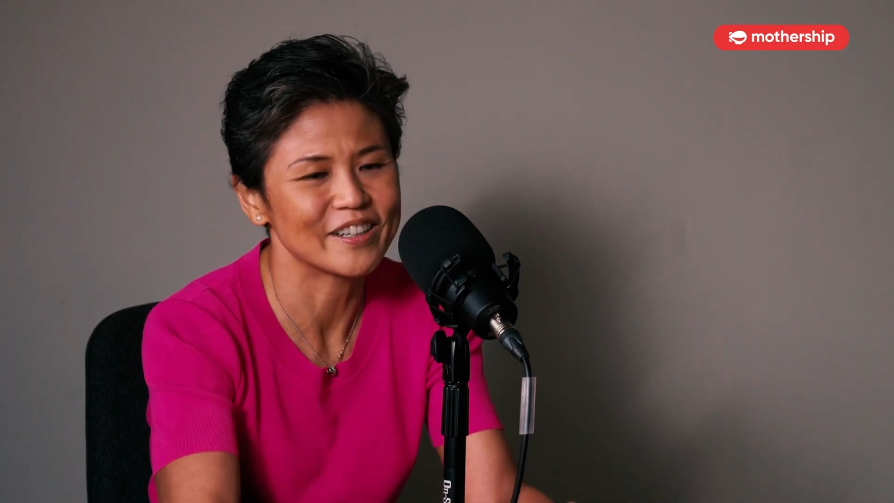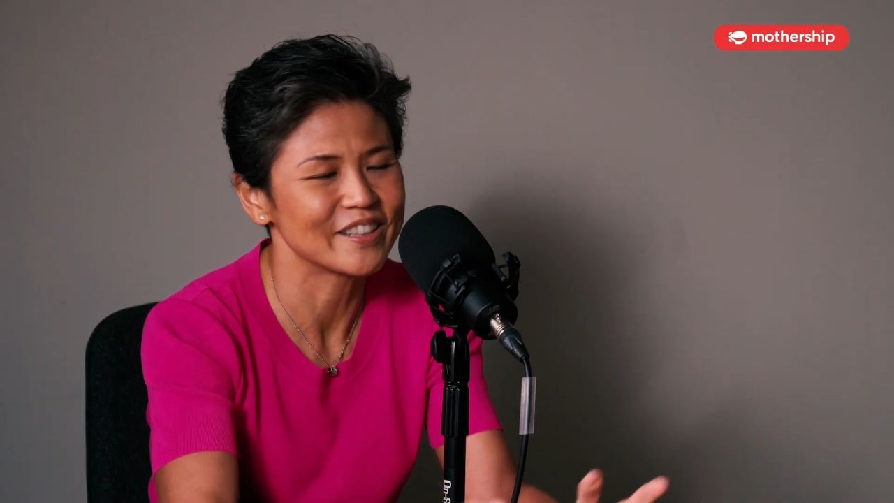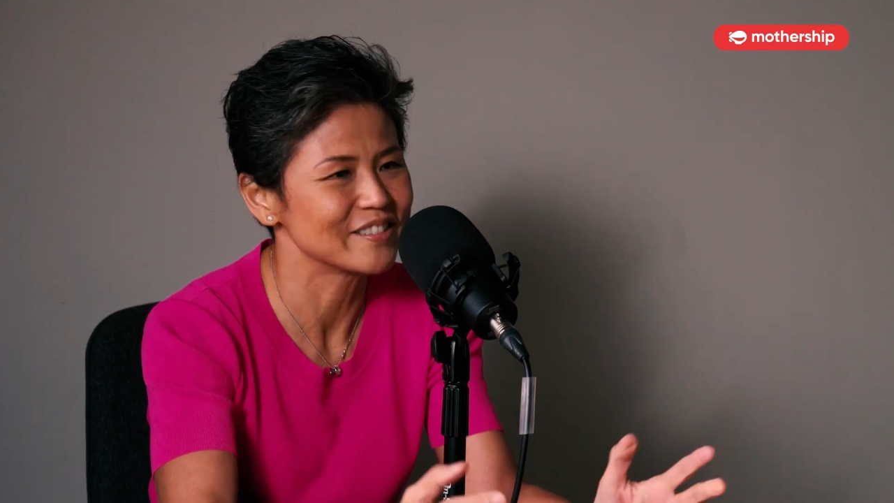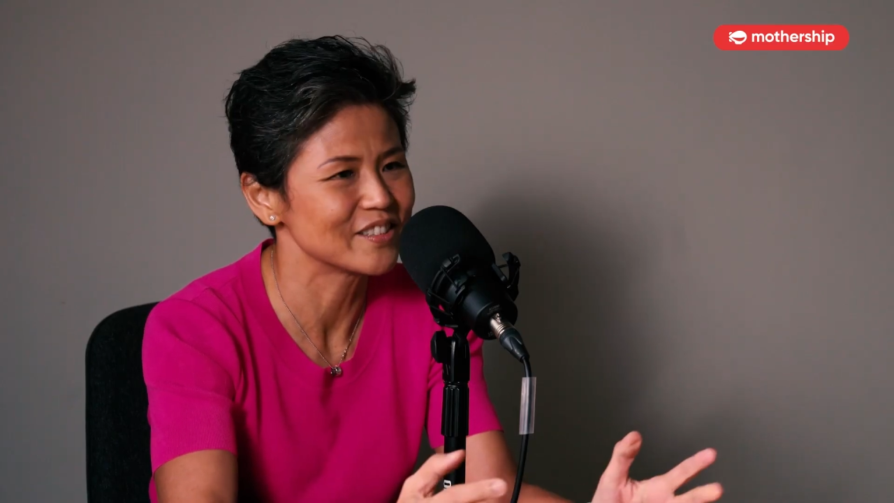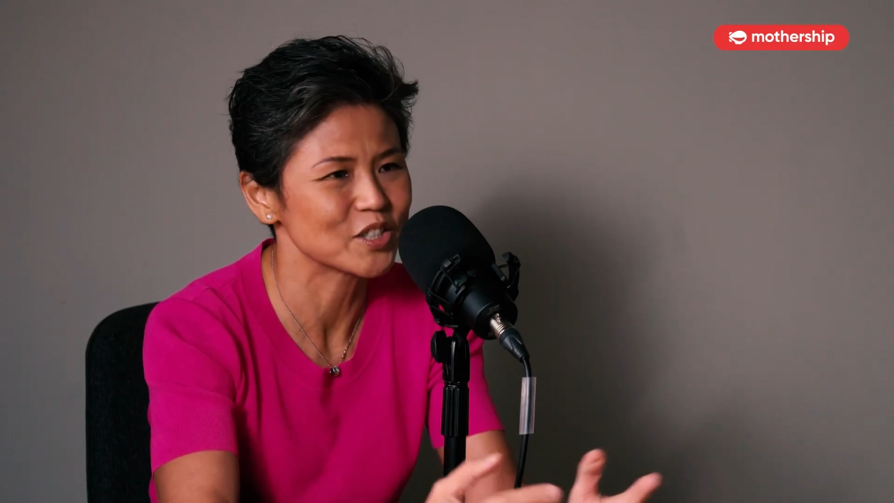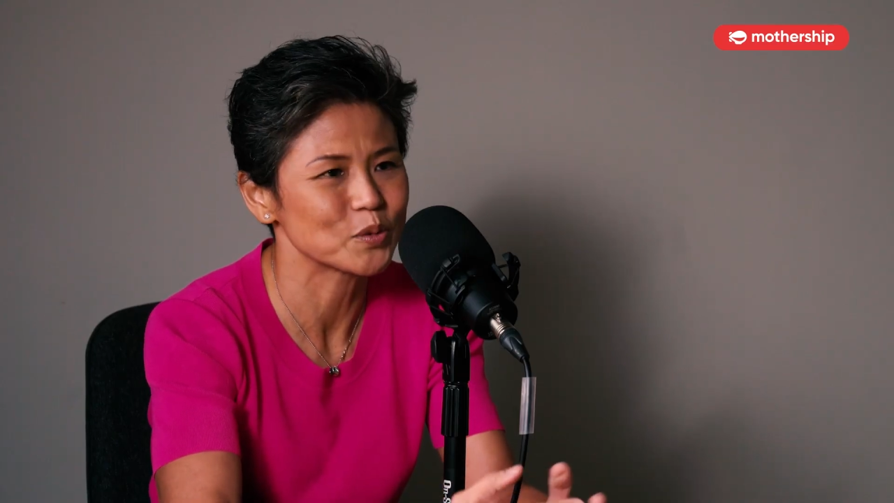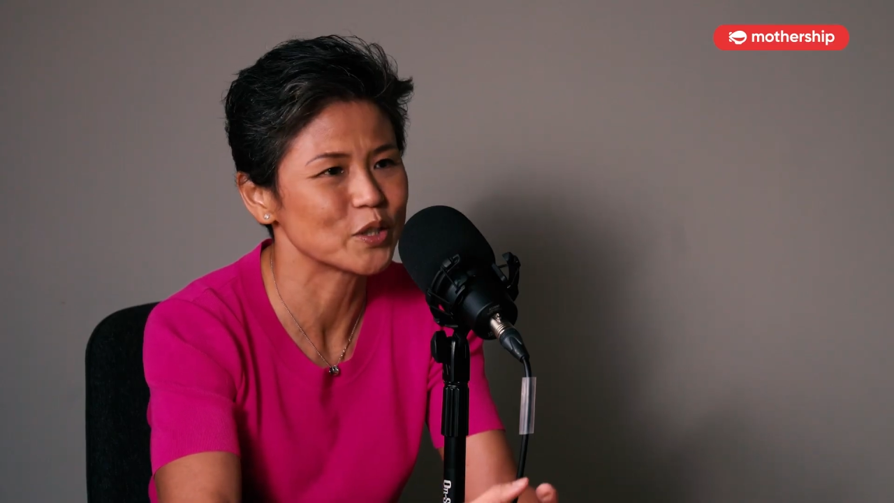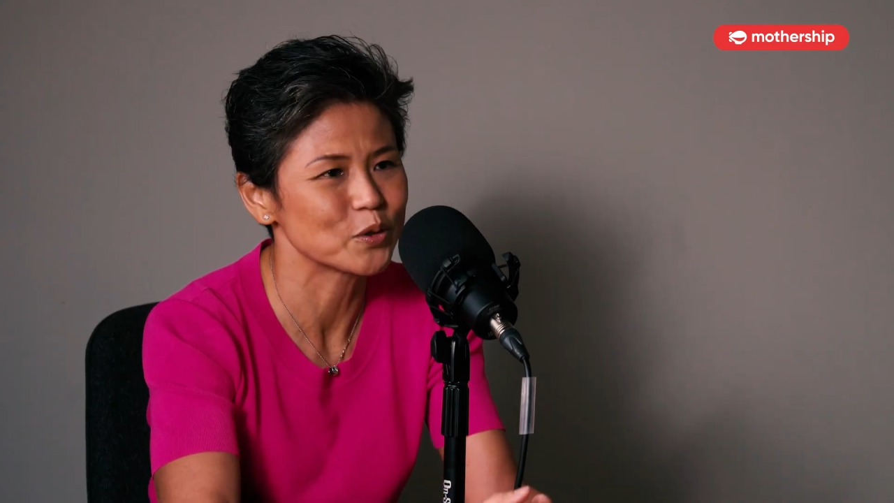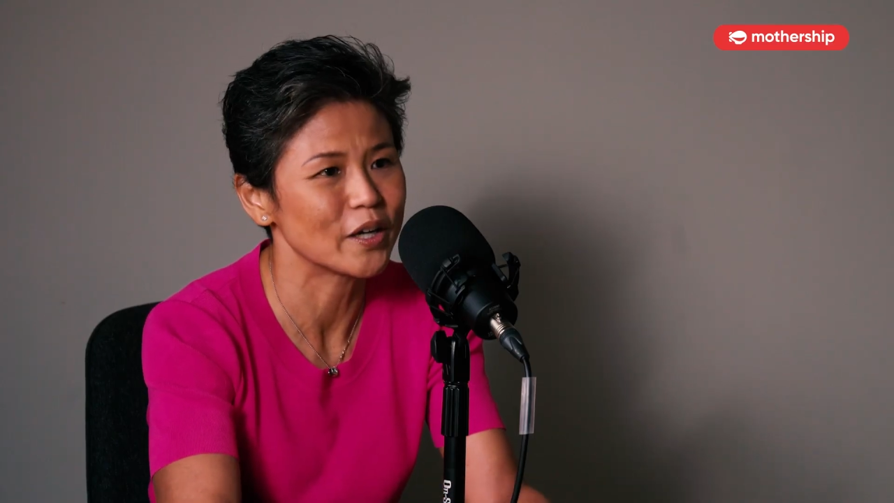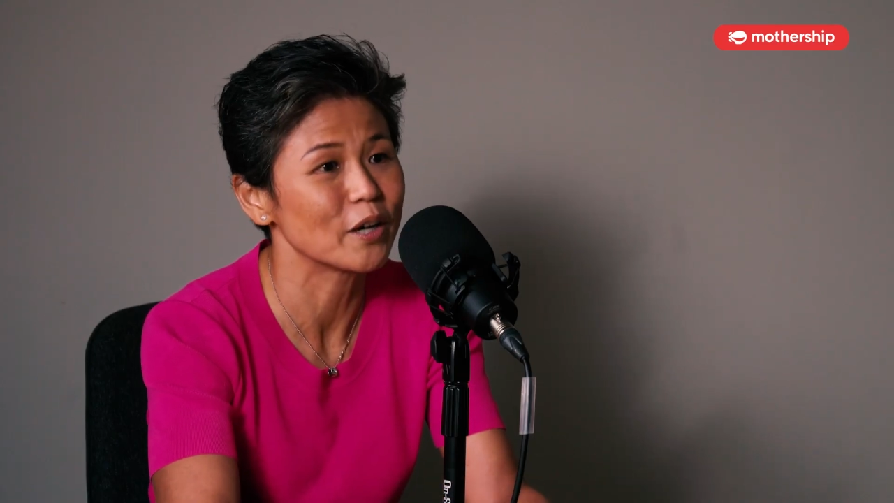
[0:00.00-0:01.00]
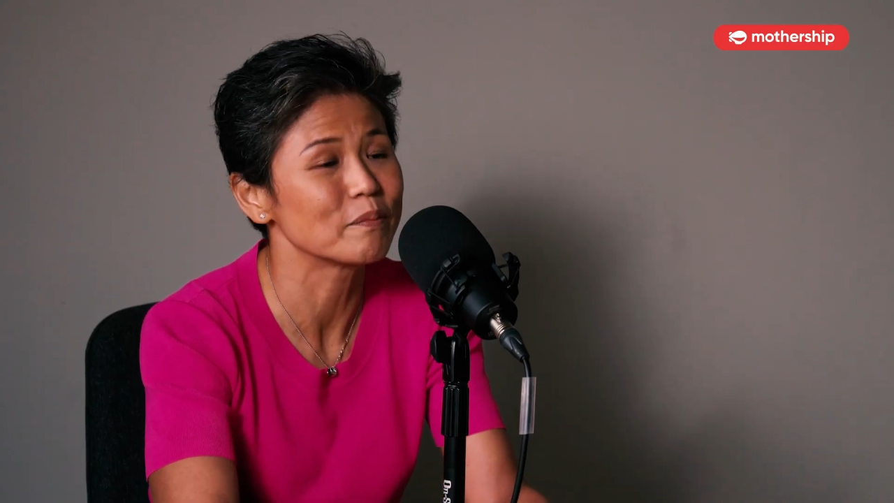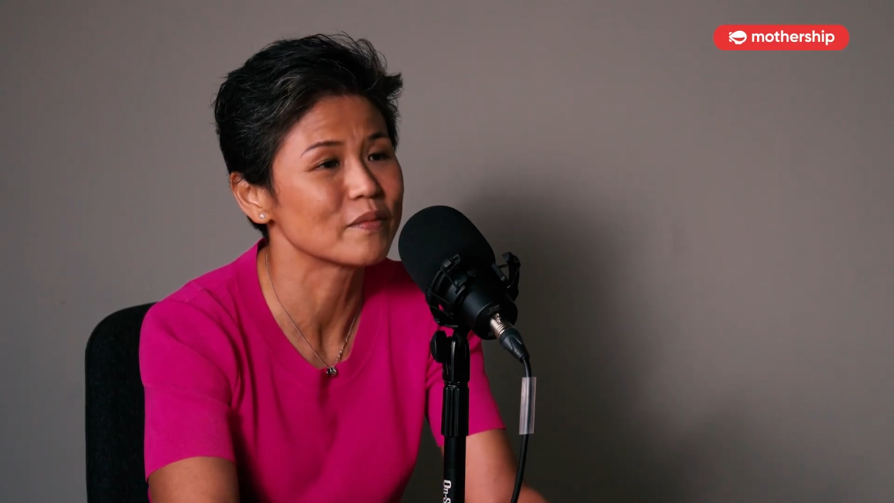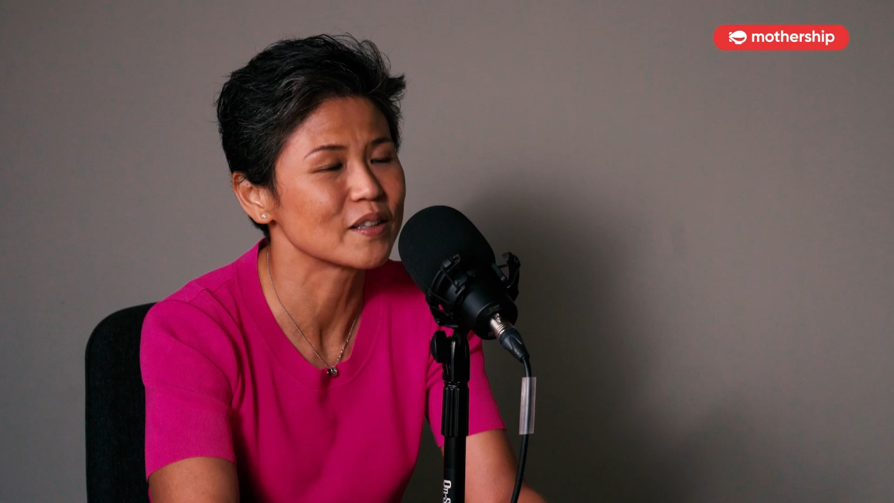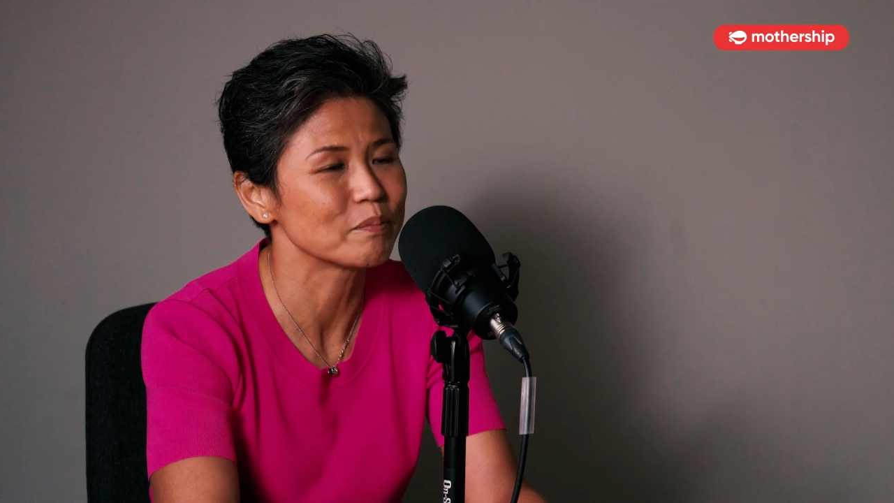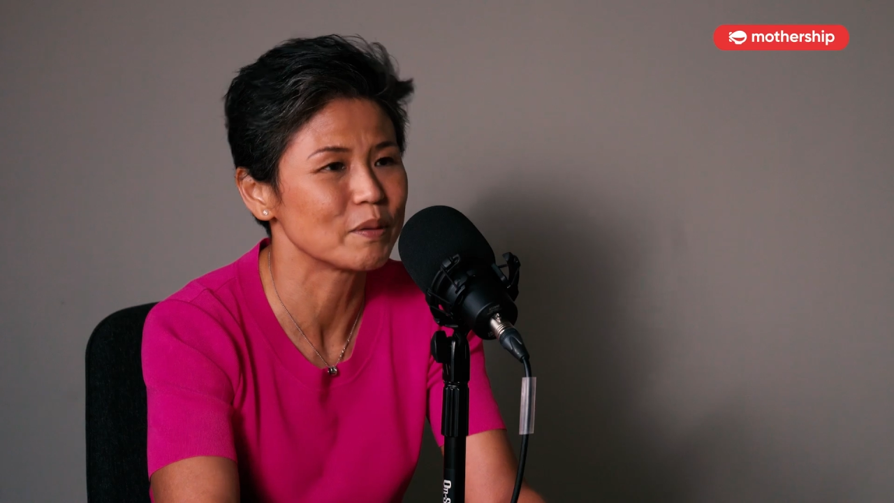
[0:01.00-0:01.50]
and just want to help
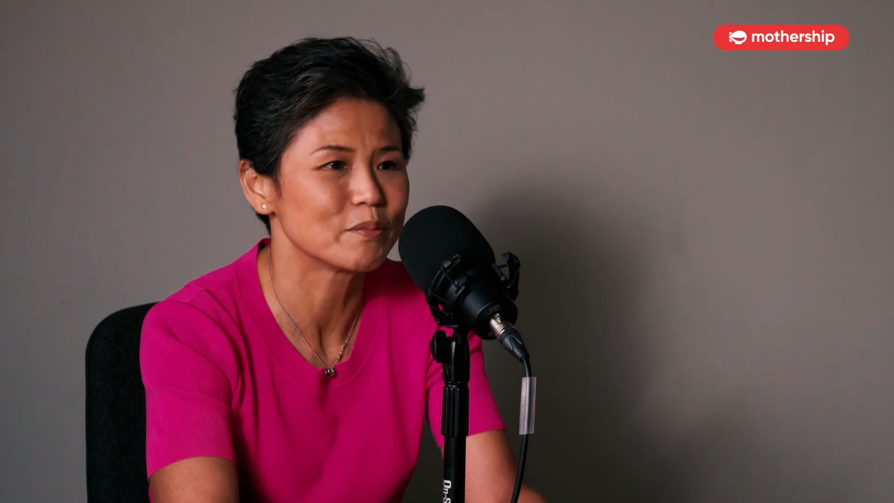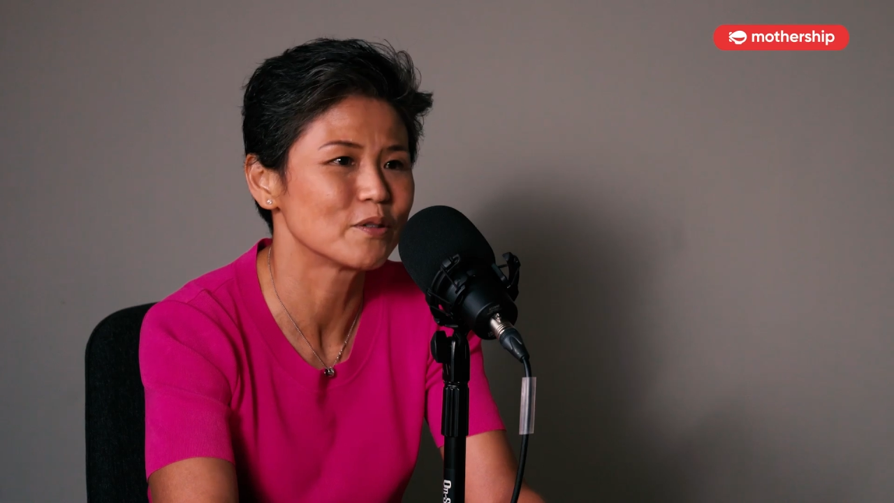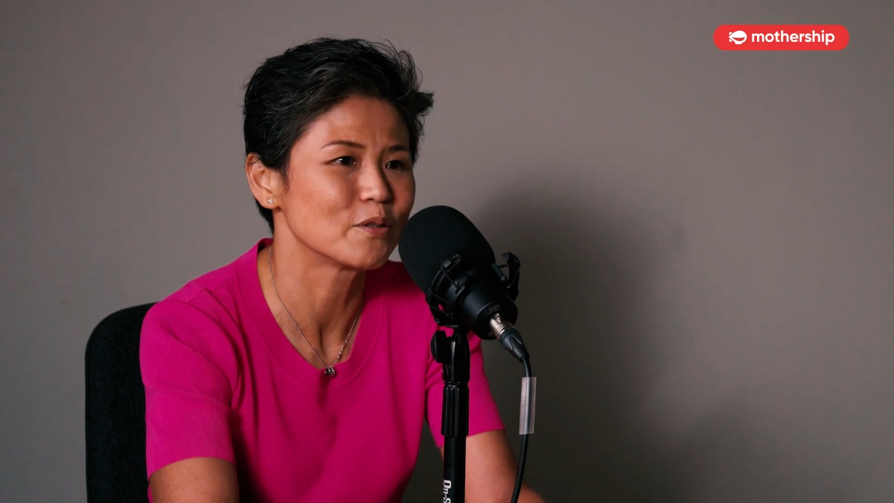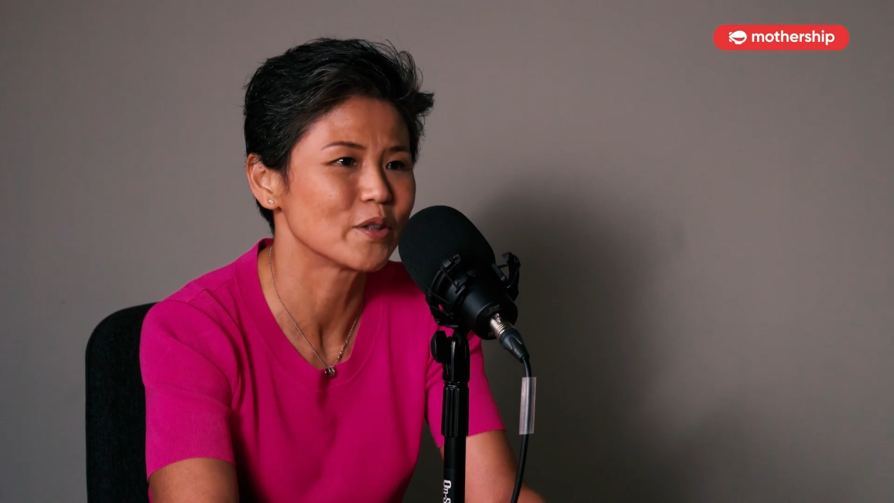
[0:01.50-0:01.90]
the people